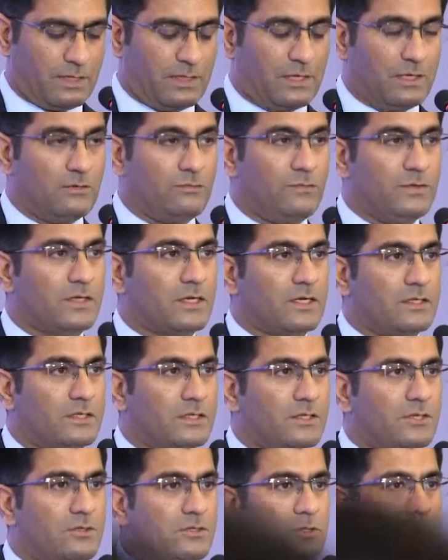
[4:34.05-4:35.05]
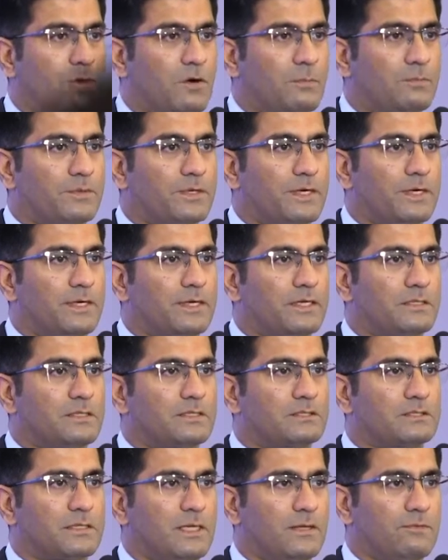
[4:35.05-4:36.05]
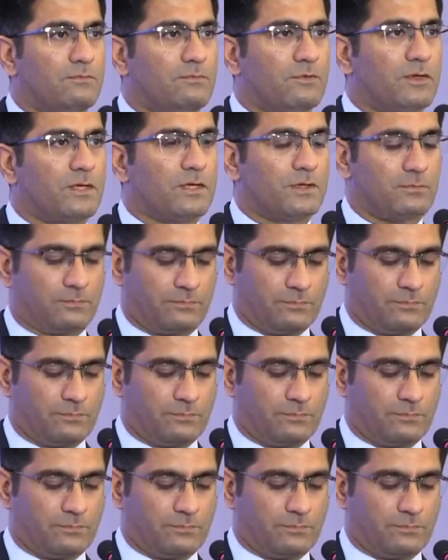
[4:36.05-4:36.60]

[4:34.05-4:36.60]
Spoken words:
If we continue to operate in the same way,